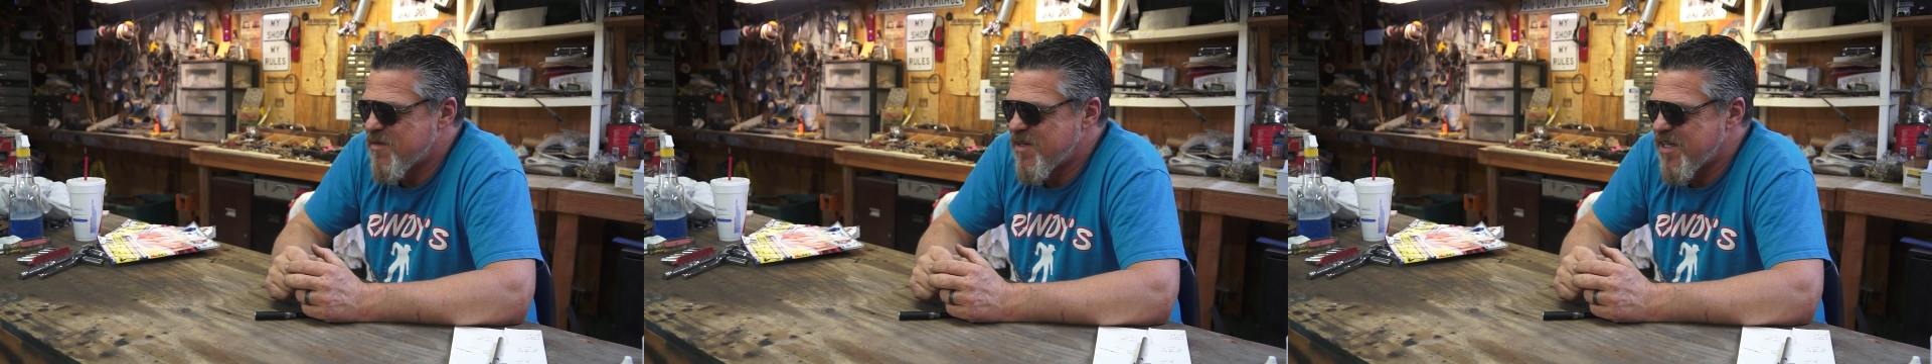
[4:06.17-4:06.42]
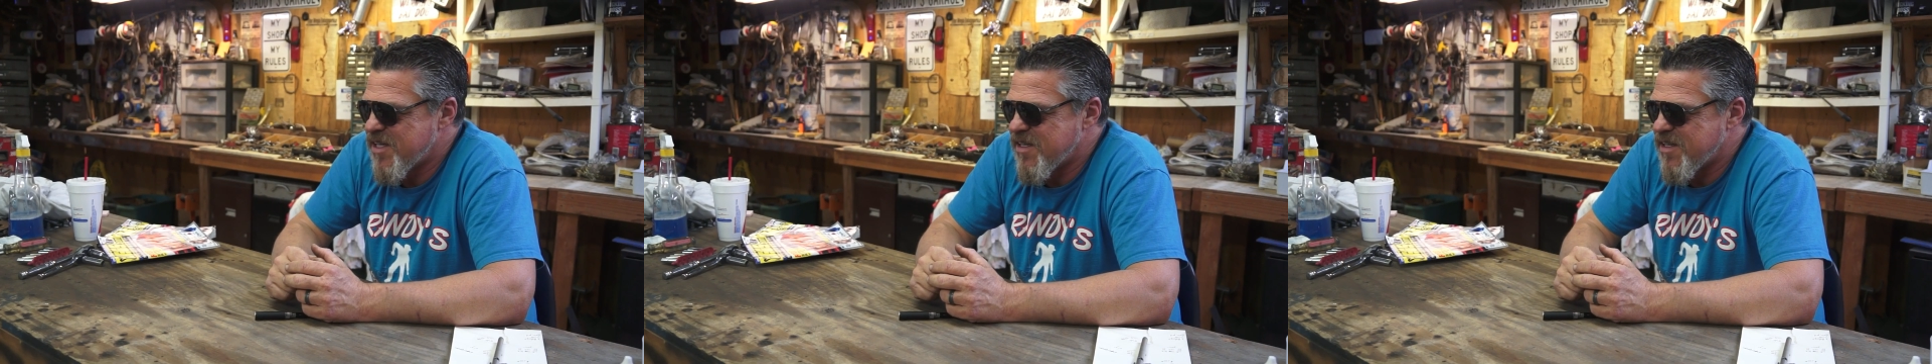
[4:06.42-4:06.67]

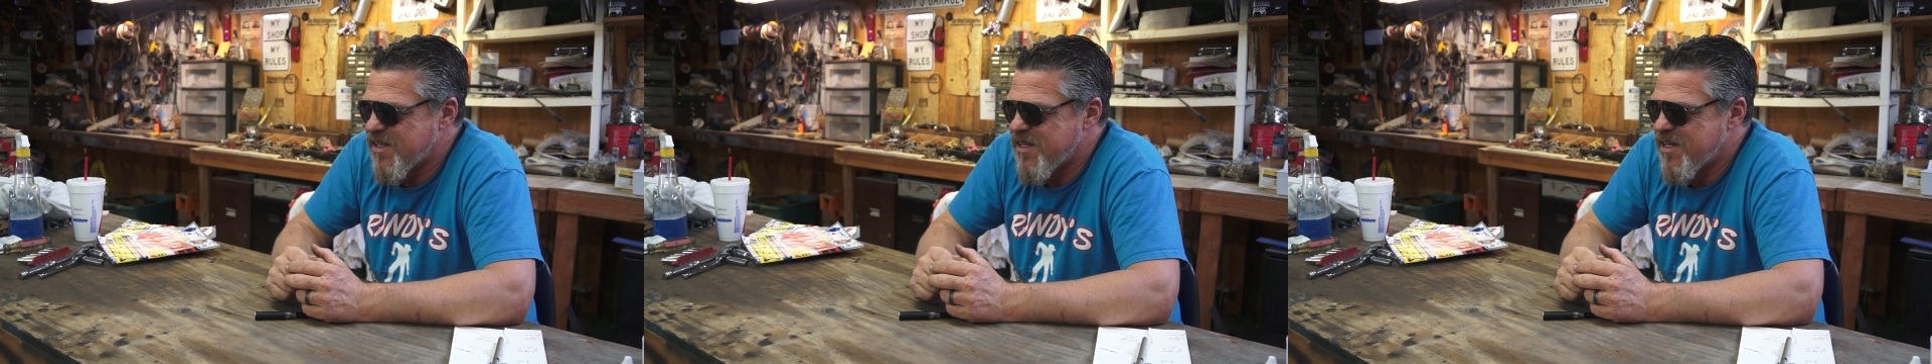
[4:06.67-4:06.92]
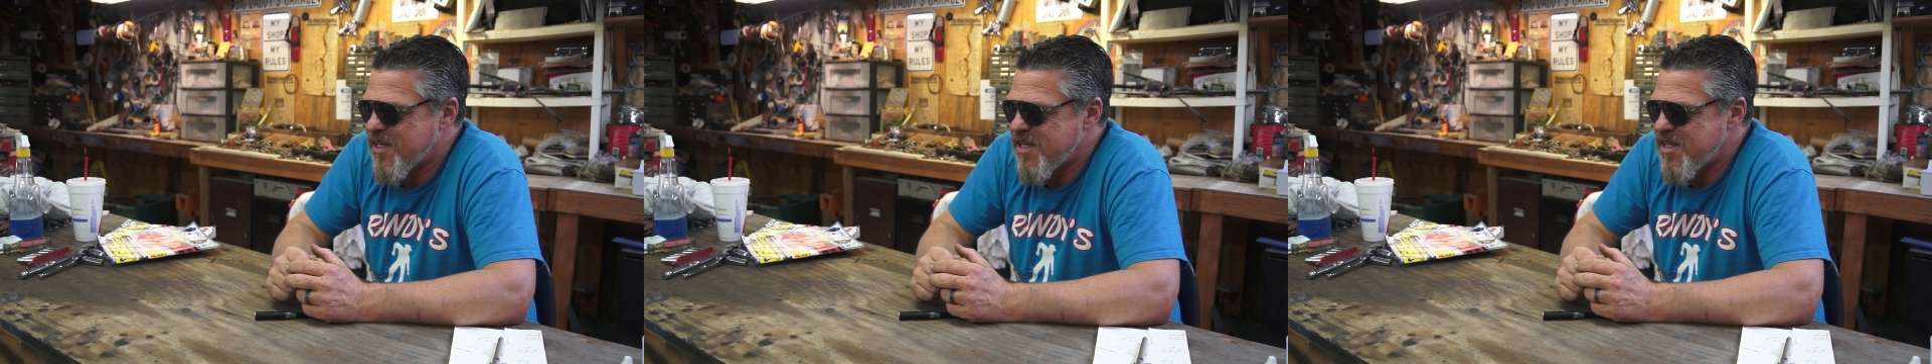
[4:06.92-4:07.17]
and
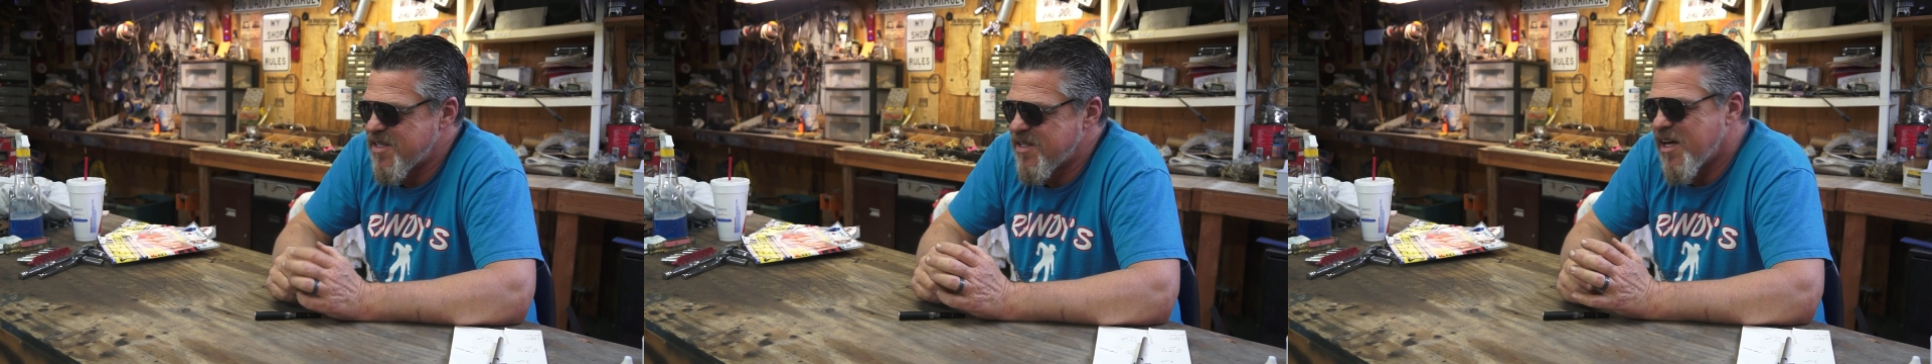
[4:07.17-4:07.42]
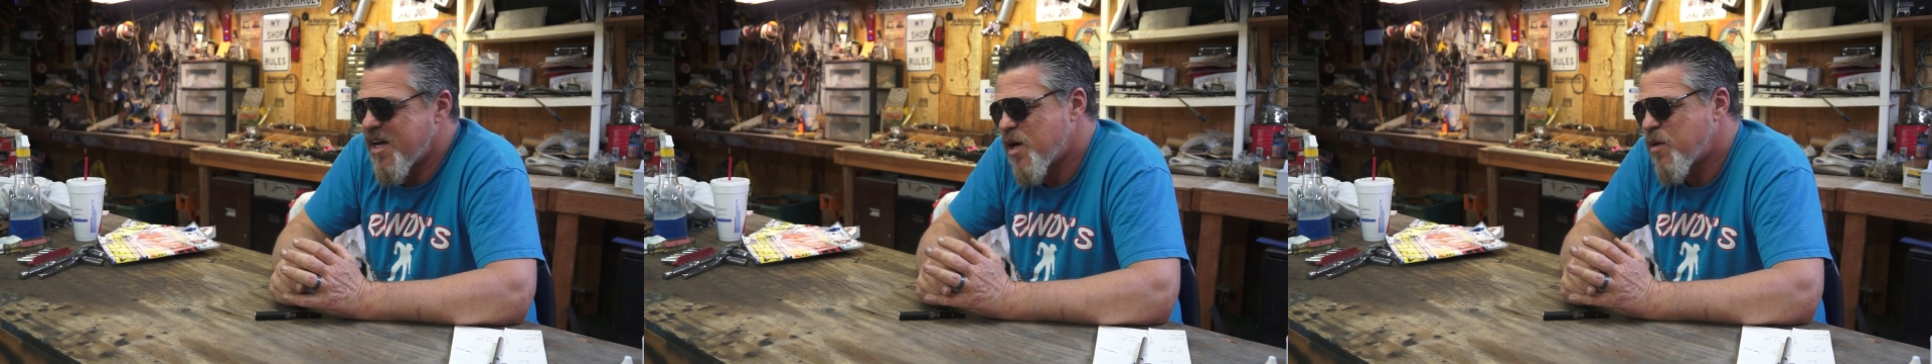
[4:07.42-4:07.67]
he said,
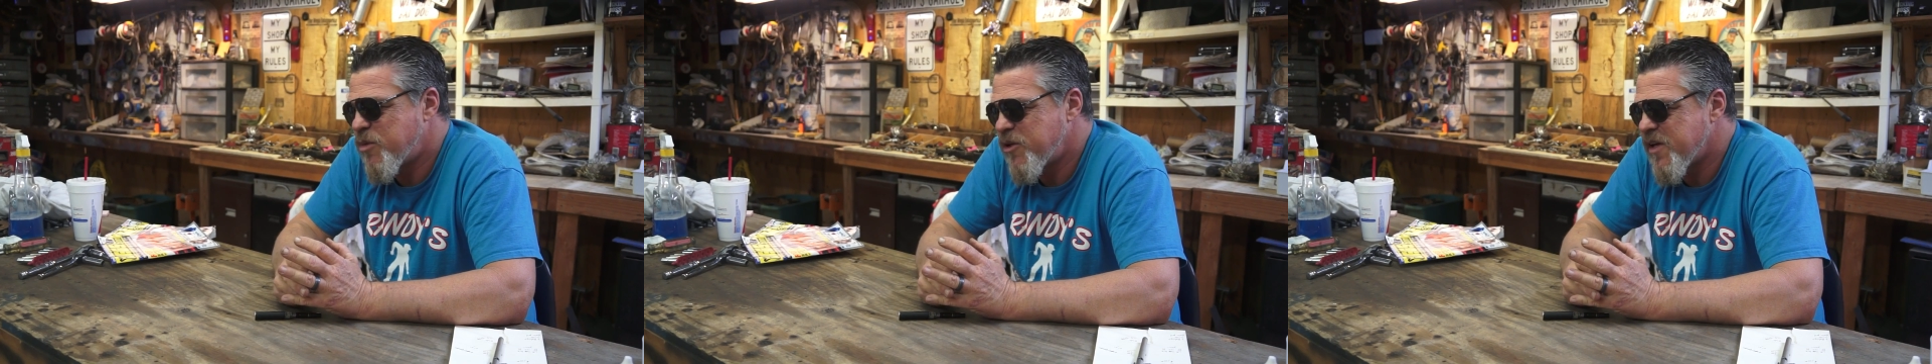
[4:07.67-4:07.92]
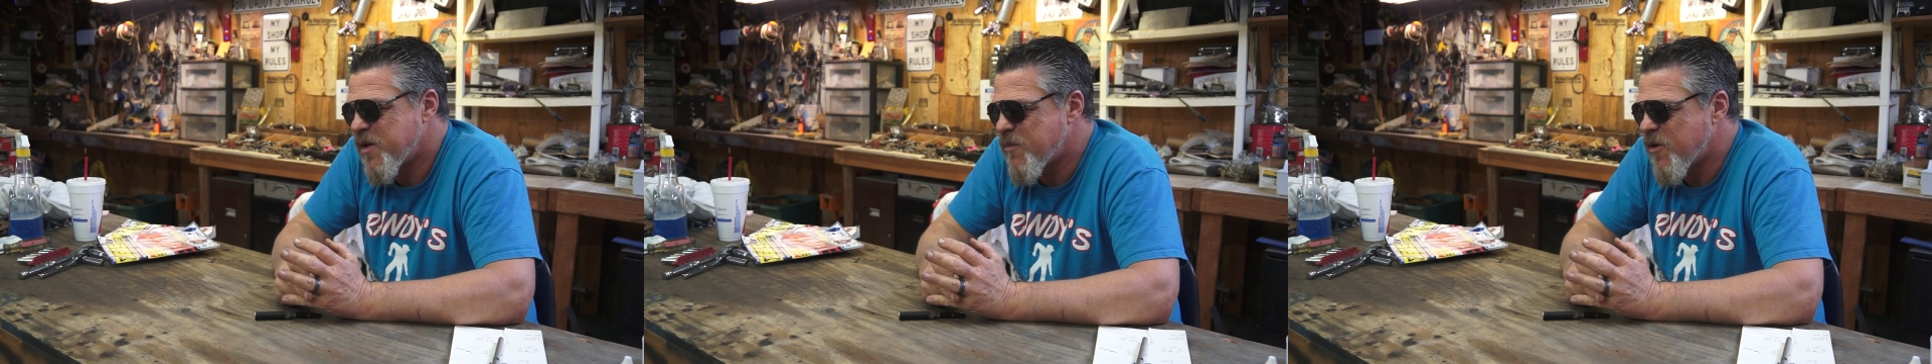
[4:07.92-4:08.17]
I put
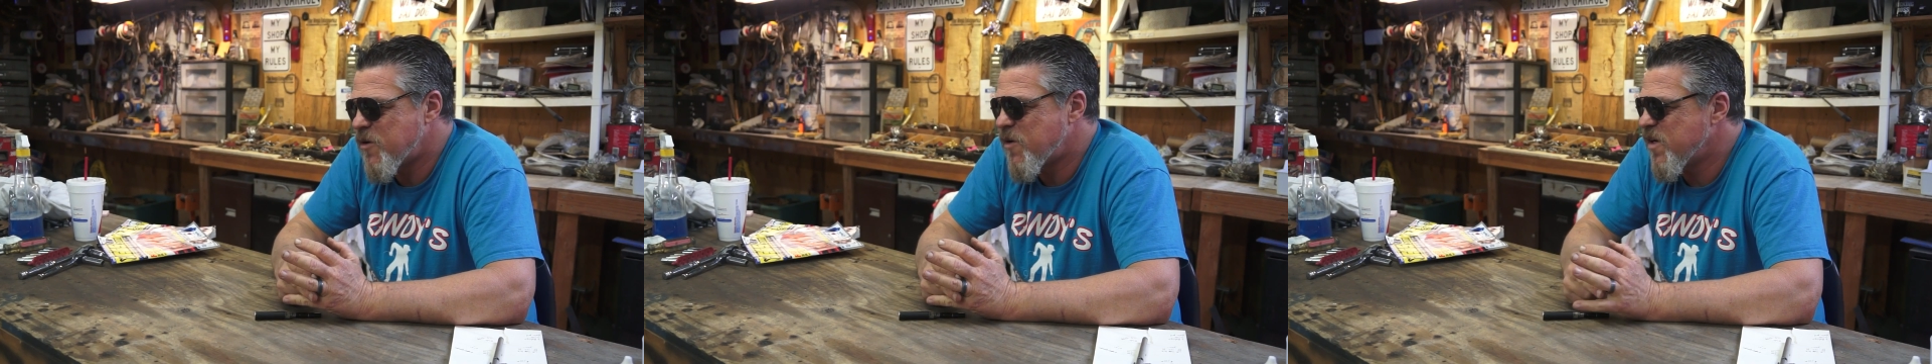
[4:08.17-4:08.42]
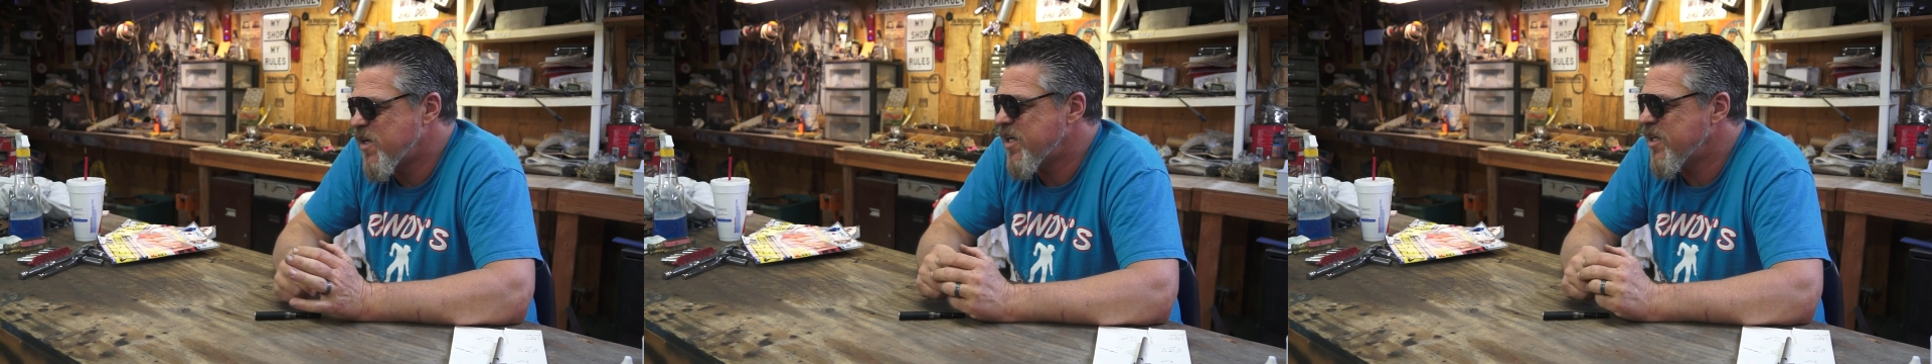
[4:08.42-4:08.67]
that
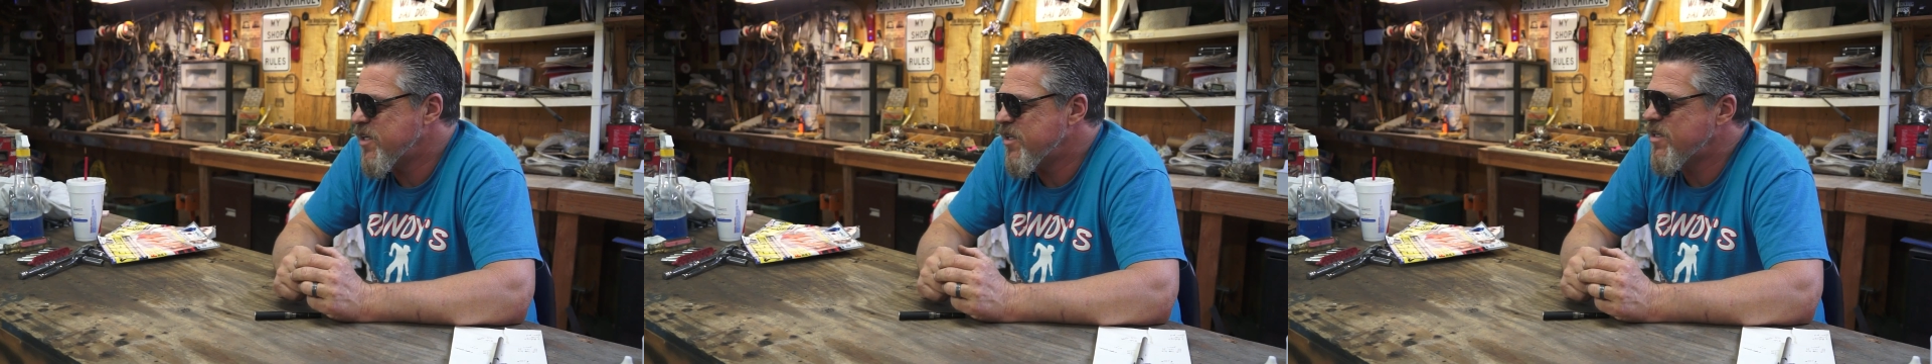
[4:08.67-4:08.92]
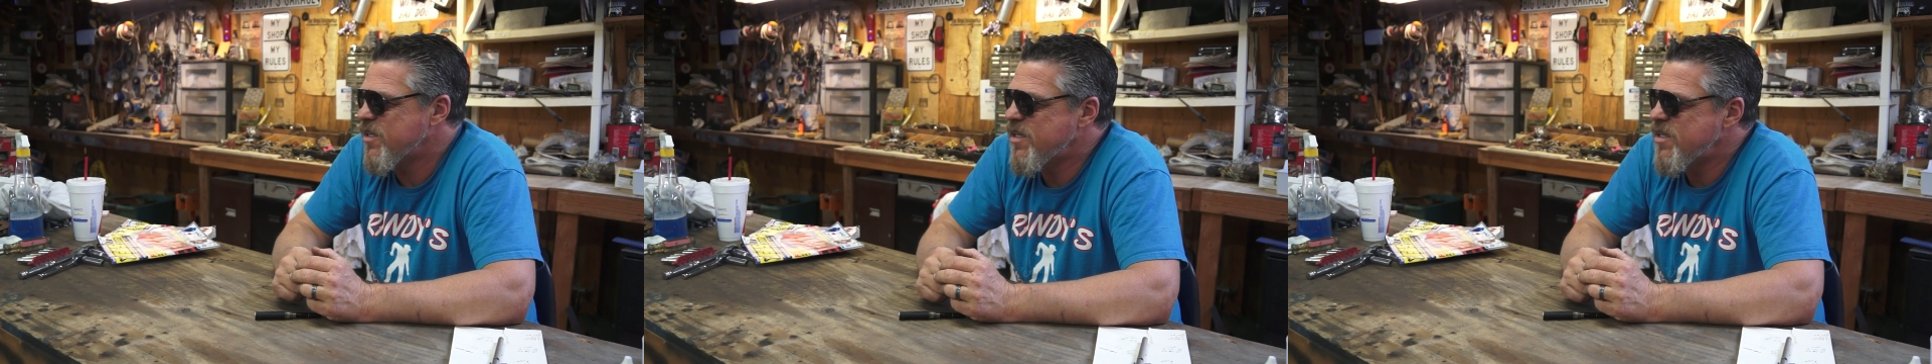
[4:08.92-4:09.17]
motor in it,
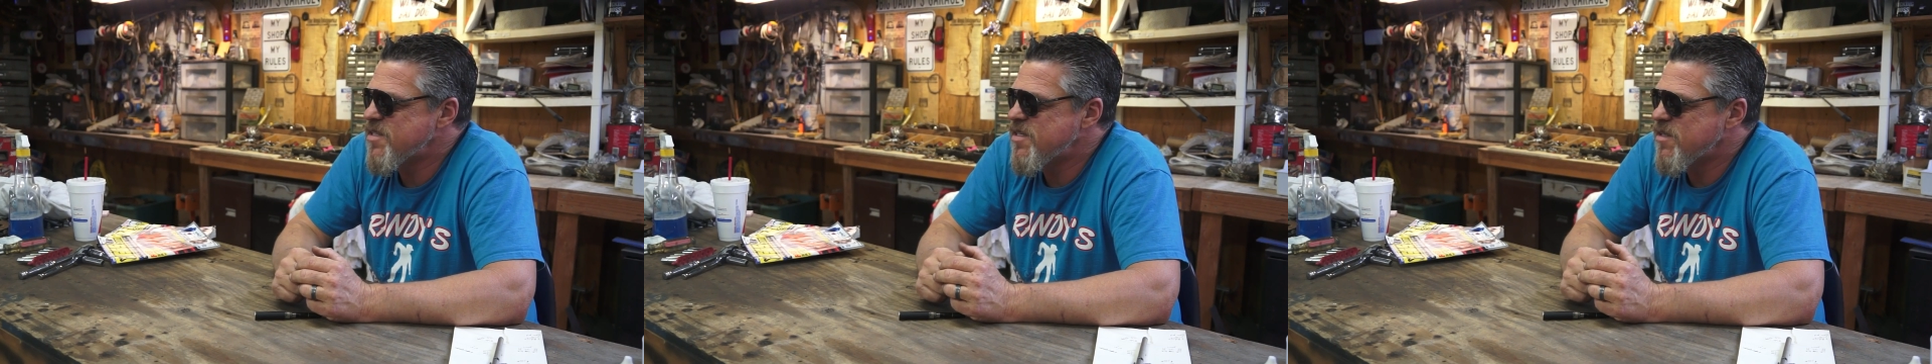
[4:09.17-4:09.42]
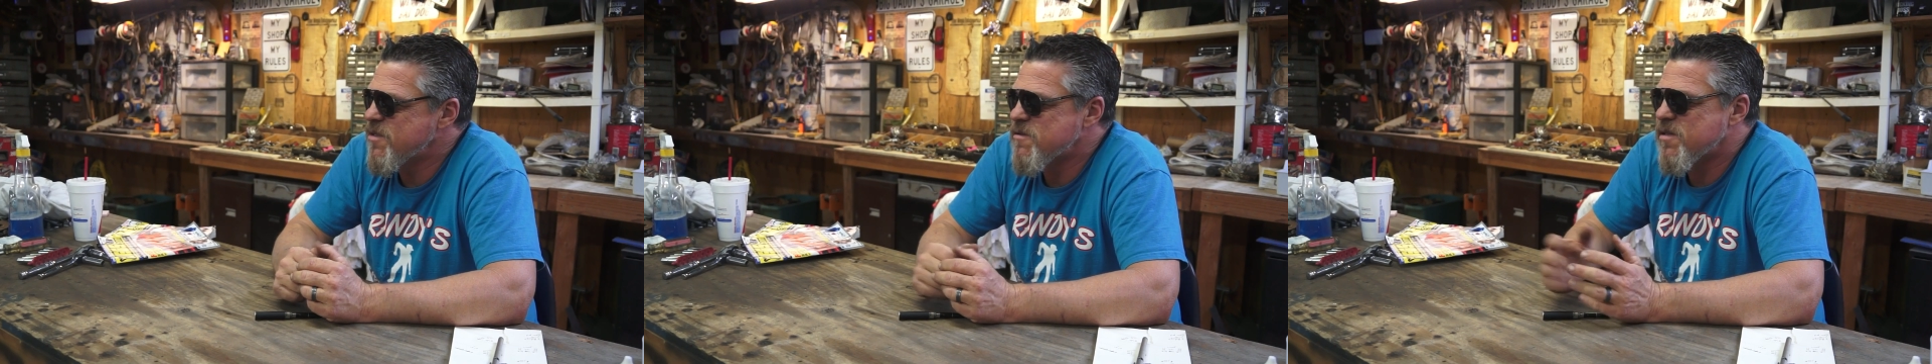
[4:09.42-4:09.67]
and he said,